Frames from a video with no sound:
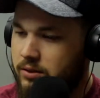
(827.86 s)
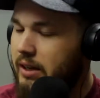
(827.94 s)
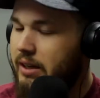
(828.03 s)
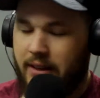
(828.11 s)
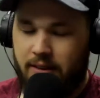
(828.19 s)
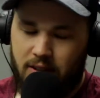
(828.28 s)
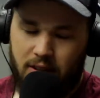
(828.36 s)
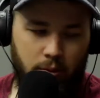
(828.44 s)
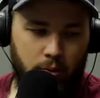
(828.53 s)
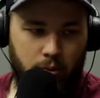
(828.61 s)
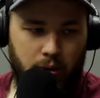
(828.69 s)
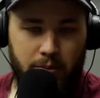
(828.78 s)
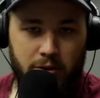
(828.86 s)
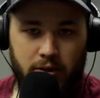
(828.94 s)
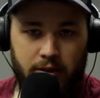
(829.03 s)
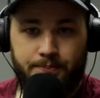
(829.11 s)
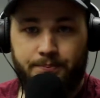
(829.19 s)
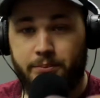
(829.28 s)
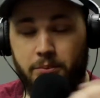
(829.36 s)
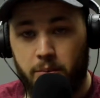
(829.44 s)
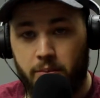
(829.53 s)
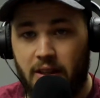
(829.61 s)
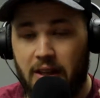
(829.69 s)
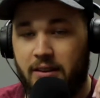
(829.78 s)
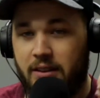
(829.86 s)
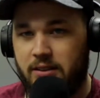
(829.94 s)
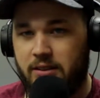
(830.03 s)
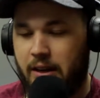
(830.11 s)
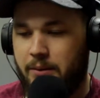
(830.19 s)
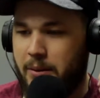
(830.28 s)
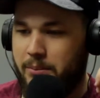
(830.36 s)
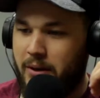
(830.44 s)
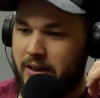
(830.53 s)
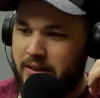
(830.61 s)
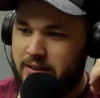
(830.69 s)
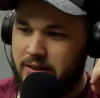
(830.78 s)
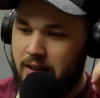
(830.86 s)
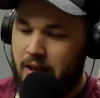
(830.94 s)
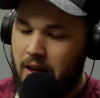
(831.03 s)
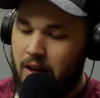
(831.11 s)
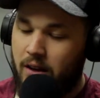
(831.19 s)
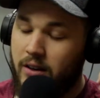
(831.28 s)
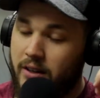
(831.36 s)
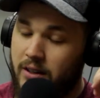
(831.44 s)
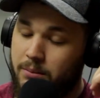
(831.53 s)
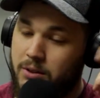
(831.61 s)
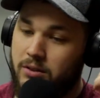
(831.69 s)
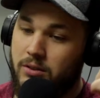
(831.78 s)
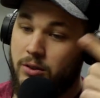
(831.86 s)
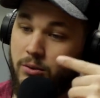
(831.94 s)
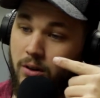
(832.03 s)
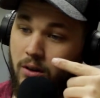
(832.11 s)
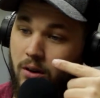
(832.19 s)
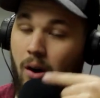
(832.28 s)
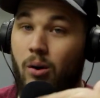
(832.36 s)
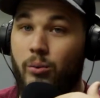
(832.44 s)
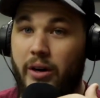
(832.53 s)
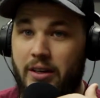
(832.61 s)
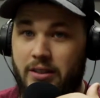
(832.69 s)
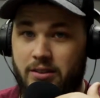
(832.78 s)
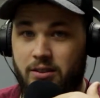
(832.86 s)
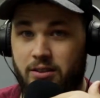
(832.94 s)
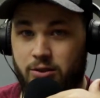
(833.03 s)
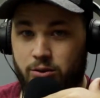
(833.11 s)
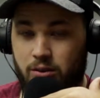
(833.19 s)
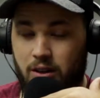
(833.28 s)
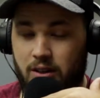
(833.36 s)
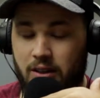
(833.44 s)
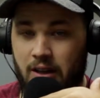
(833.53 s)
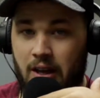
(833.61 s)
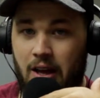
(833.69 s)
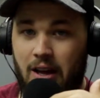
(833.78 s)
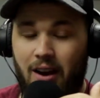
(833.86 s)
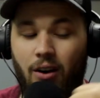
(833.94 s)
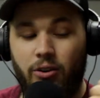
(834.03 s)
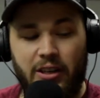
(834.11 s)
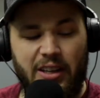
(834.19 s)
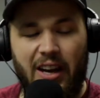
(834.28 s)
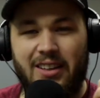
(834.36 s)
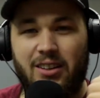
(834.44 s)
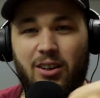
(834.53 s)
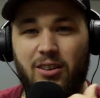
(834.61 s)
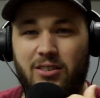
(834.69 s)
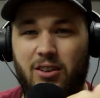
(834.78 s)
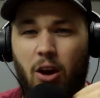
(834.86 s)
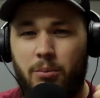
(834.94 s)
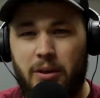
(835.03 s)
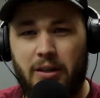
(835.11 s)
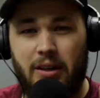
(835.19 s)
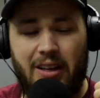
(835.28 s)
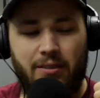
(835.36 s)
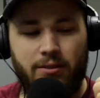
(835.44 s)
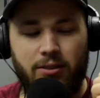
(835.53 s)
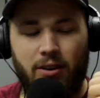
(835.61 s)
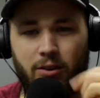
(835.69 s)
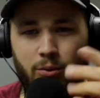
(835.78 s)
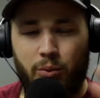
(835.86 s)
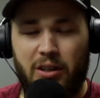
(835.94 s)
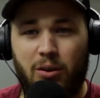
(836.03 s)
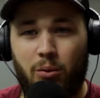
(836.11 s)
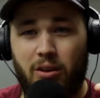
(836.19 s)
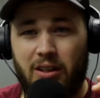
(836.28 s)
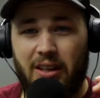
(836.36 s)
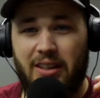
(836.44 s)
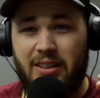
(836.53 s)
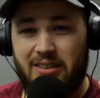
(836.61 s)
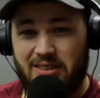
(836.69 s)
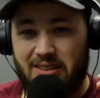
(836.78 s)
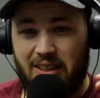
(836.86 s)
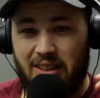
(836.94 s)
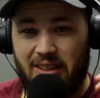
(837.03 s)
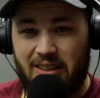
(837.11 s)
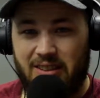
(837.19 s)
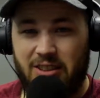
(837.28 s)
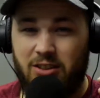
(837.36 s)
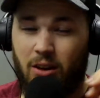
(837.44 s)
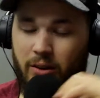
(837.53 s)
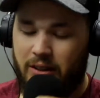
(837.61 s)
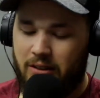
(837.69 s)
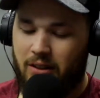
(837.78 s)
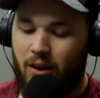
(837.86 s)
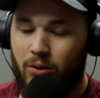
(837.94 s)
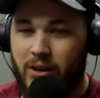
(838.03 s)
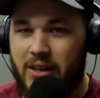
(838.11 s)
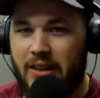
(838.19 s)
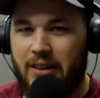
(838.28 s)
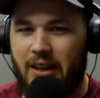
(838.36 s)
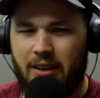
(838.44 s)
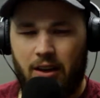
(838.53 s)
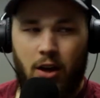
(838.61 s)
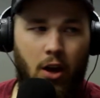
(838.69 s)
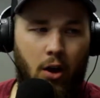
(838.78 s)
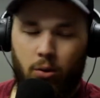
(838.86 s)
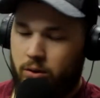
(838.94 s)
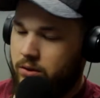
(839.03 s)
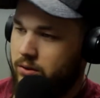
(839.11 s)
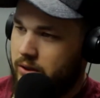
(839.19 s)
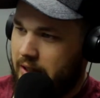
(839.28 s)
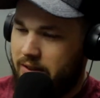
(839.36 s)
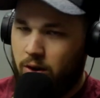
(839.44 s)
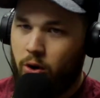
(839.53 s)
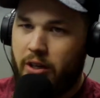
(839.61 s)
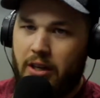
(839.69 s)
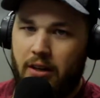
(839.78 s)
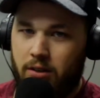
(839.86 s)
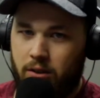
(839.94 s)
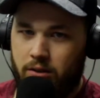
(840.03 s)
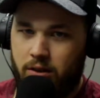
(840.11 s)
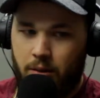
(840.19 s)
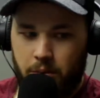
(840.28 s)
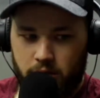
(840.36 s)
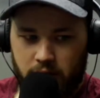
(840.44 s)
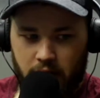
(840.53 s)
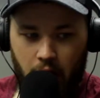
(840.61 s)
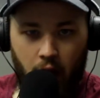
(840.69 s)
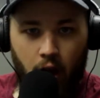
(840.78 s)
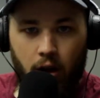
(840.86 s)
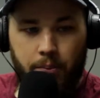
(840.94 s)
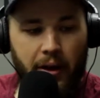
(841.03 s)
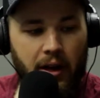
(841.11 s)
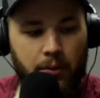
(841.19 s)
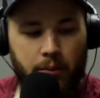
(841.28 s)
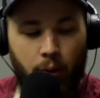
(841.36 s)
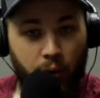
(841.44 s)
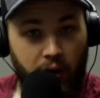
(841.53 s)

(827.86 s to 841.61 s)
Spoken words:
I can't say that word. Why am I trying? At this time, my buddy's hooking up the U-Haul already to the truck. I already got it hooked up and in front of the window where the lady can see it. And she's already like, oh, he's already got it hooked up. I was like, ma'am,